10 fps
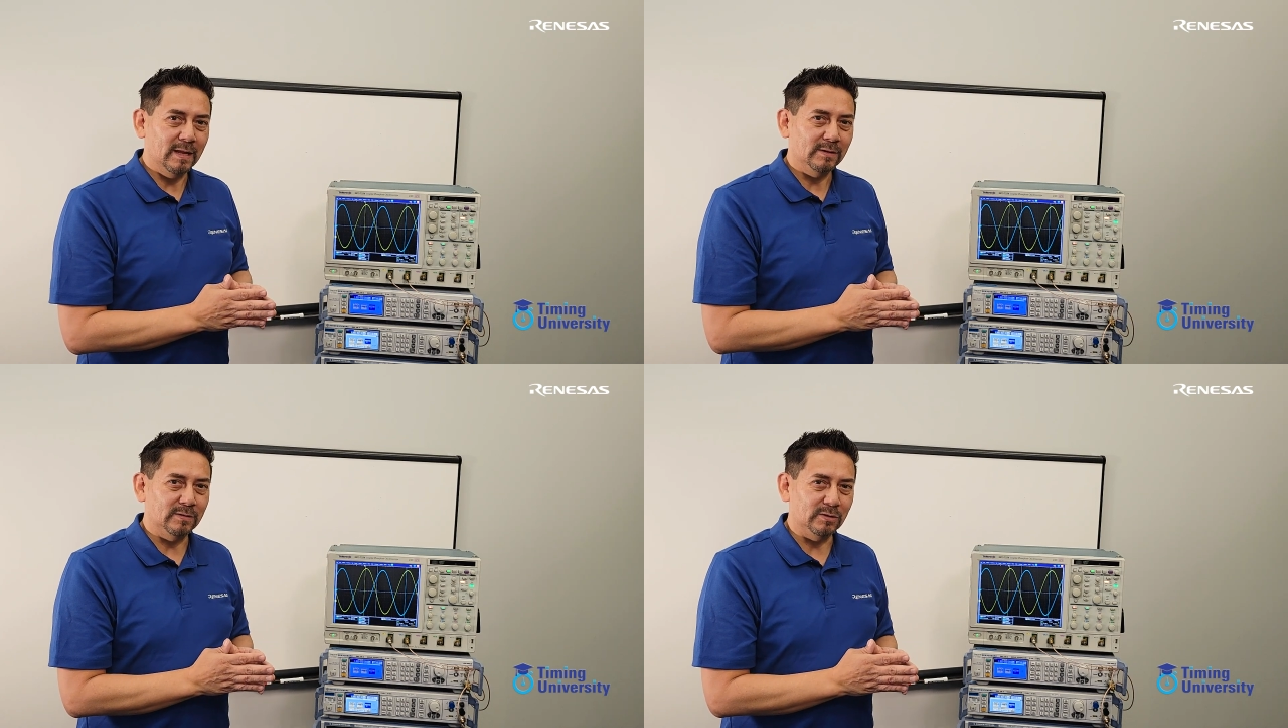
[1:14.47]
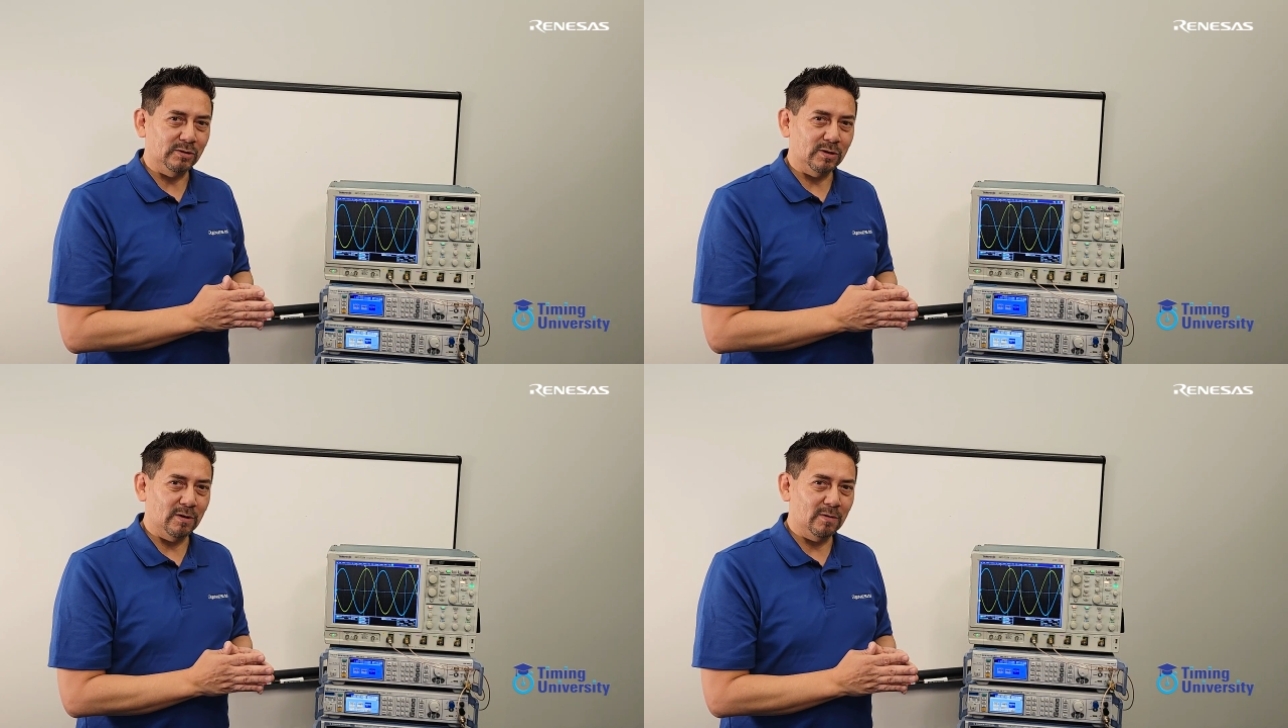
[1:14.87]
to
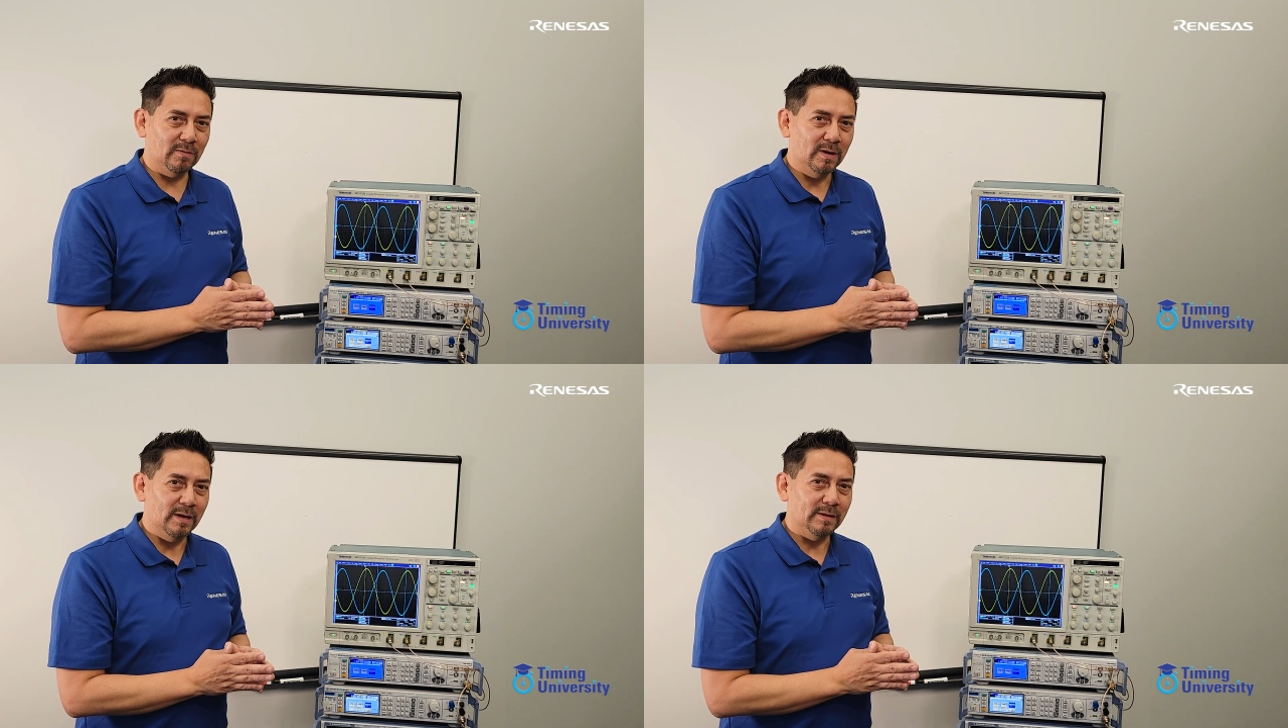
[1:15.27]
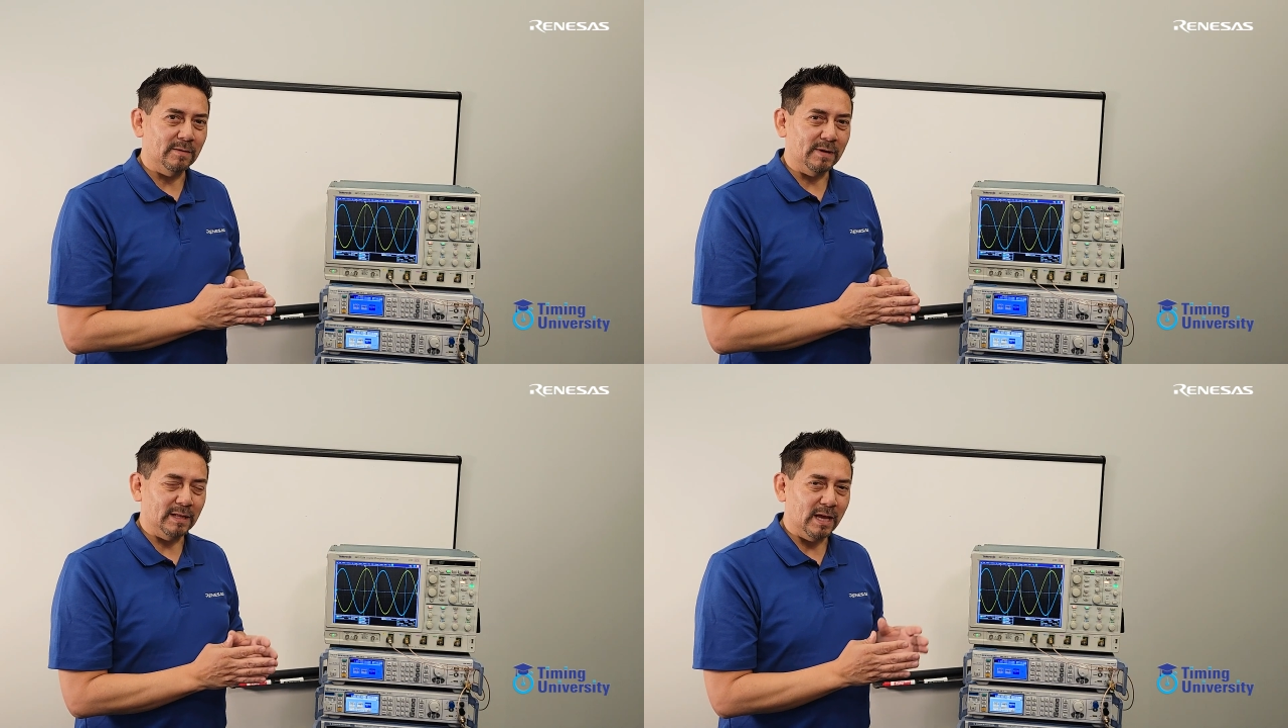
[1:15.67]
show the
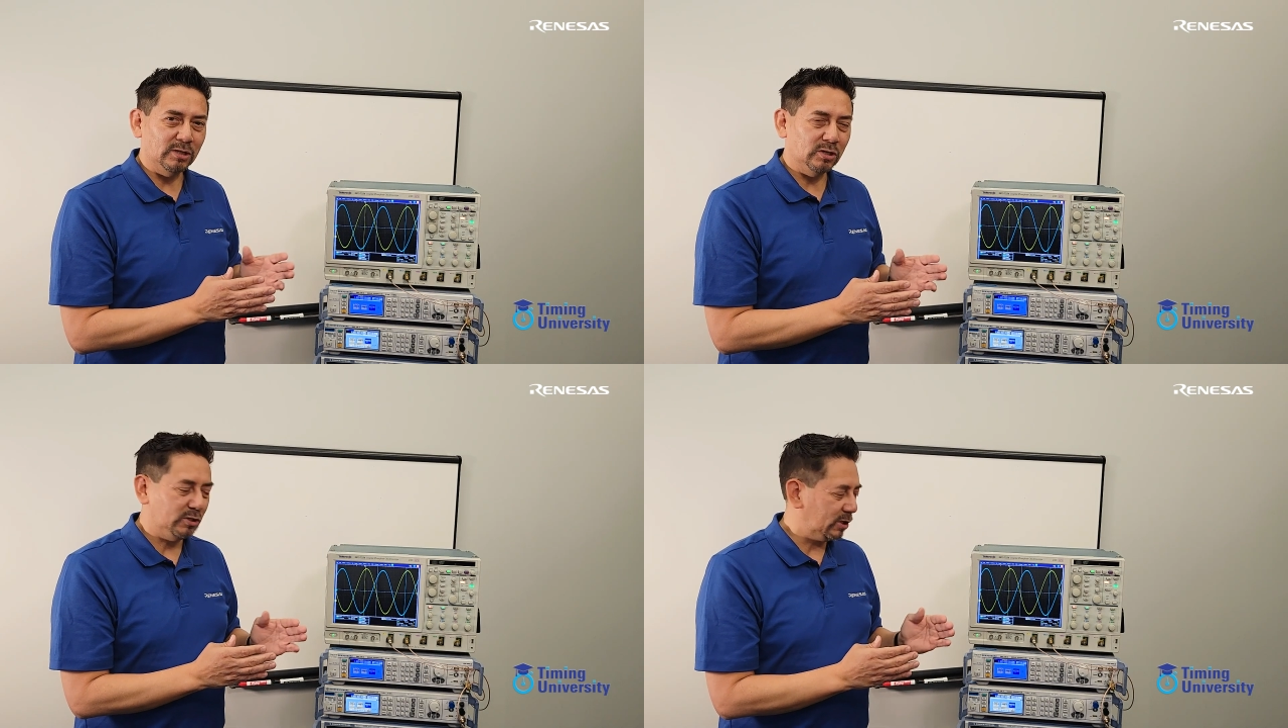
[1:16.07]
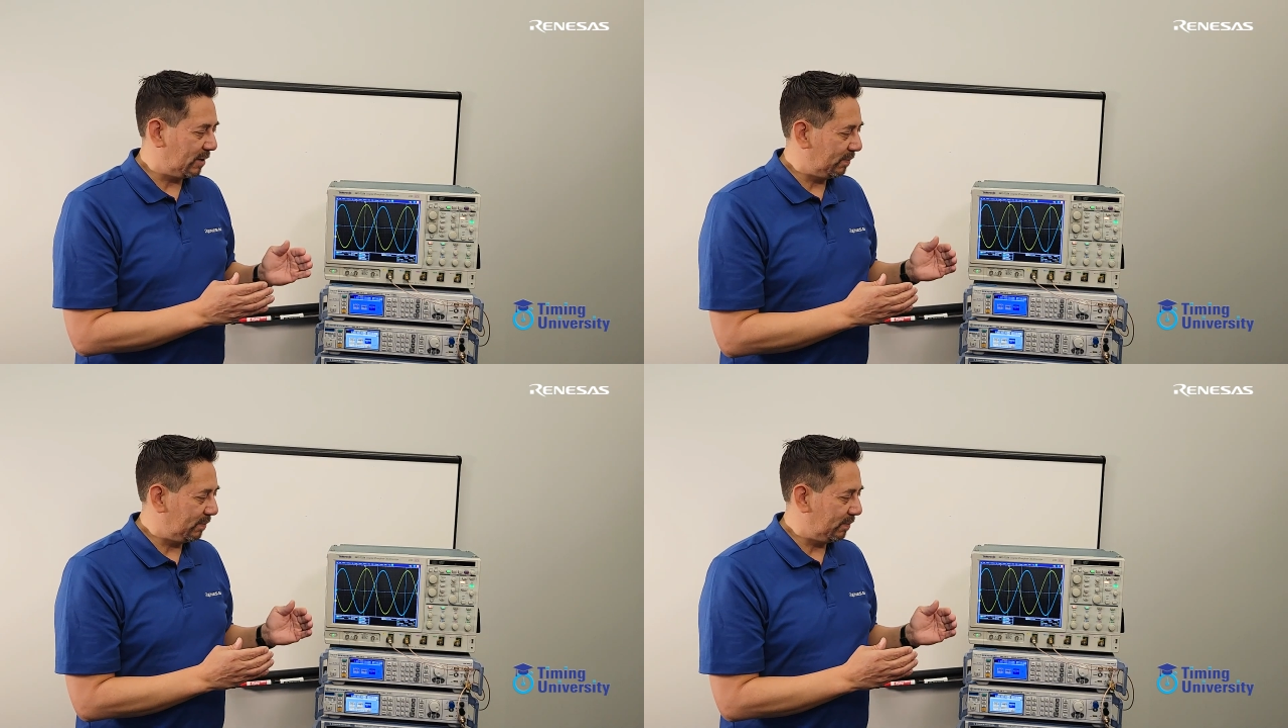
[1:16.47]
relationship